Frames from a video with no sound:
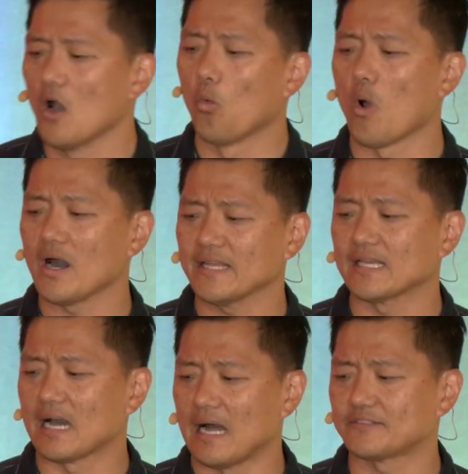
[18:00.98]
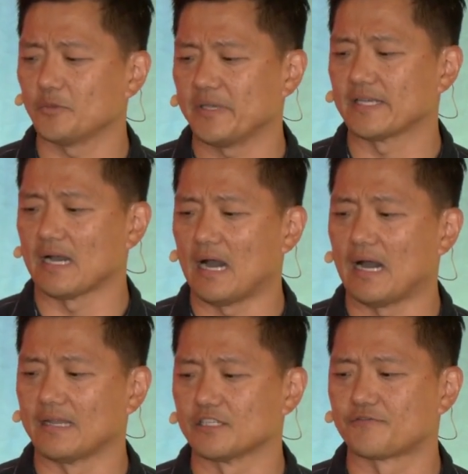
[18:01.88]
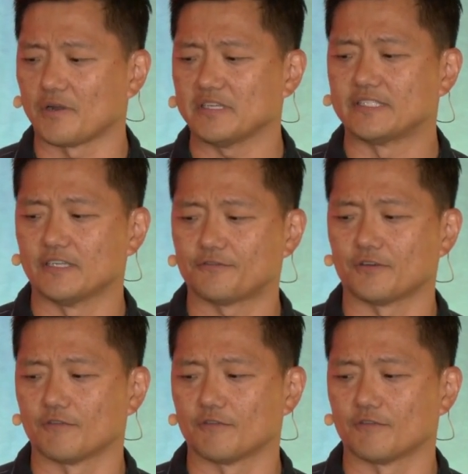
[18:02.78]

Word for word: Wanting God to be God is very different